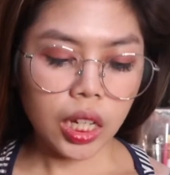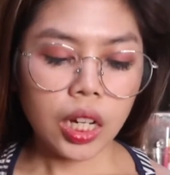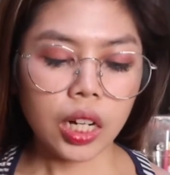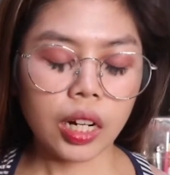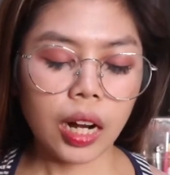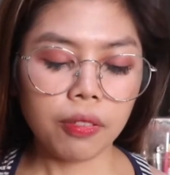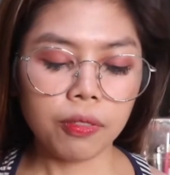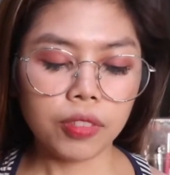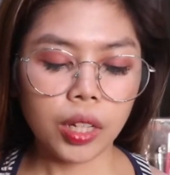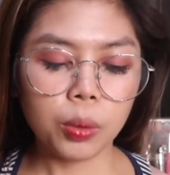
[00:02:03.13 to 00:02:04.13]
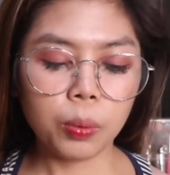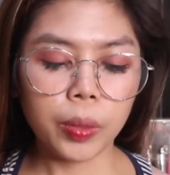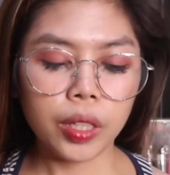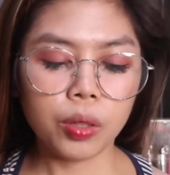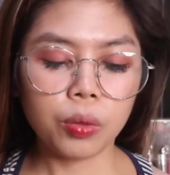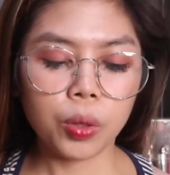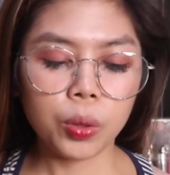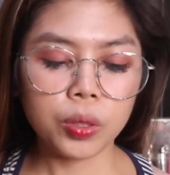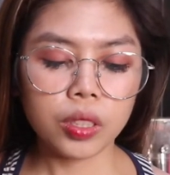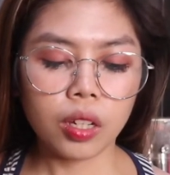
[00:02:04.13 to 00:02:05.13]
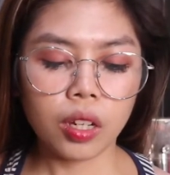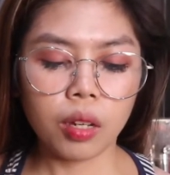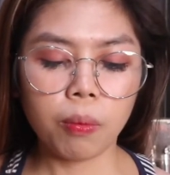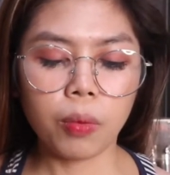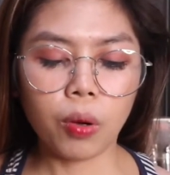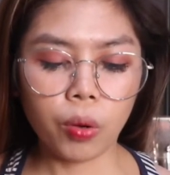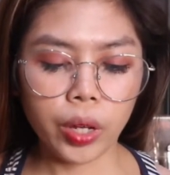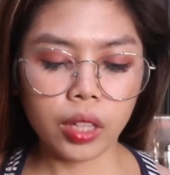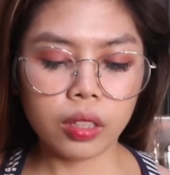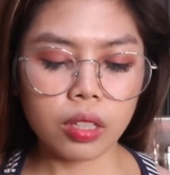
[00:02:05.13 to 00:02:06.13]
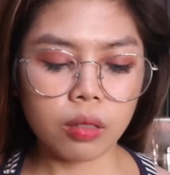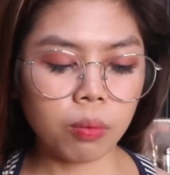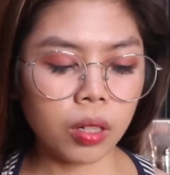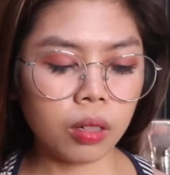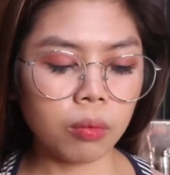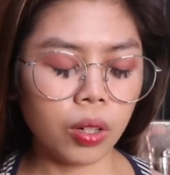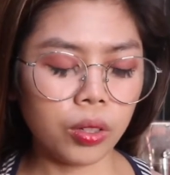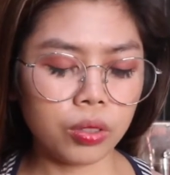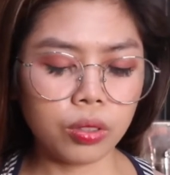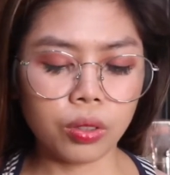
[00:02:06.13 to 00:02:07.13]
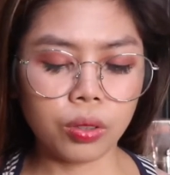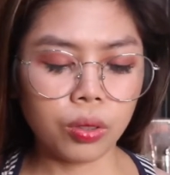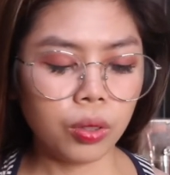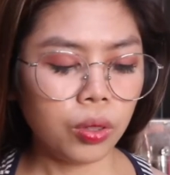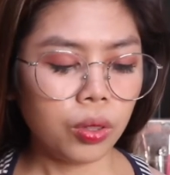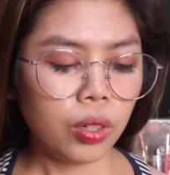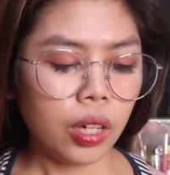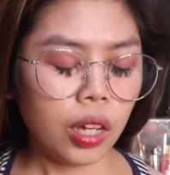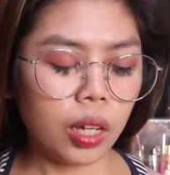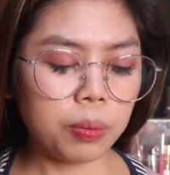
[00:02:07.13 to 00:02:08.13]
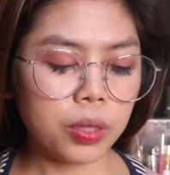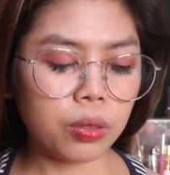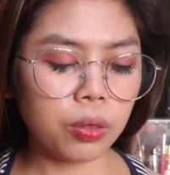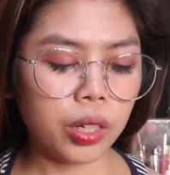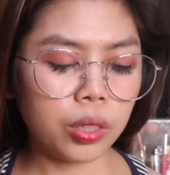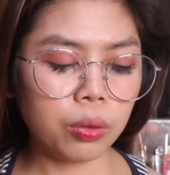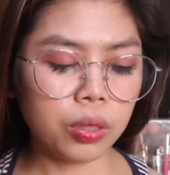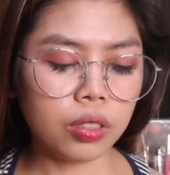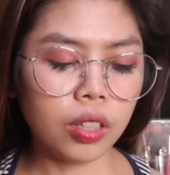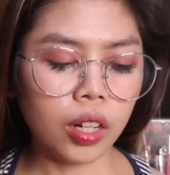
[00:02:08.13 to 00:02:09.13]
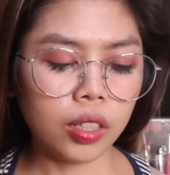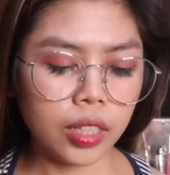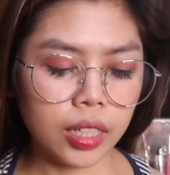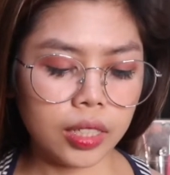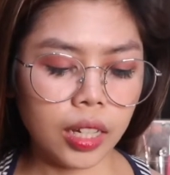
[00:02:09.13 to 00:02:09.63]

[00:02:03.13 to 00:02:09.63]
Crafted with rose hip oil, this balm also helps to reduce dullness.